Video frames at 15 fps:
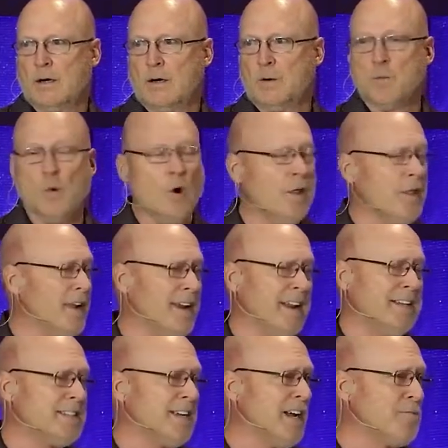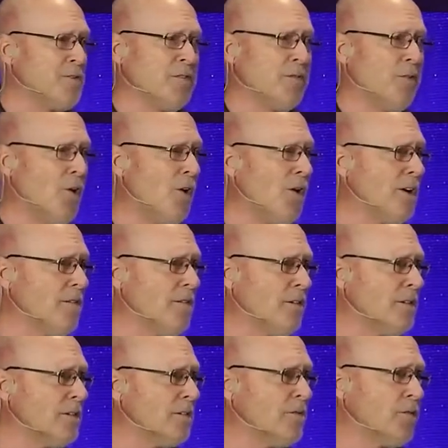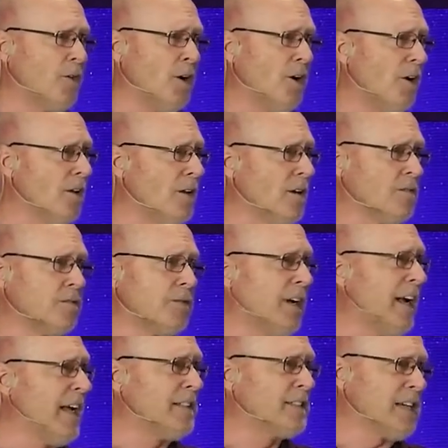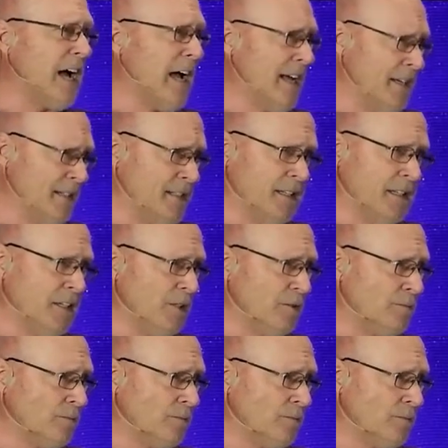more than any time before, full of anxiety,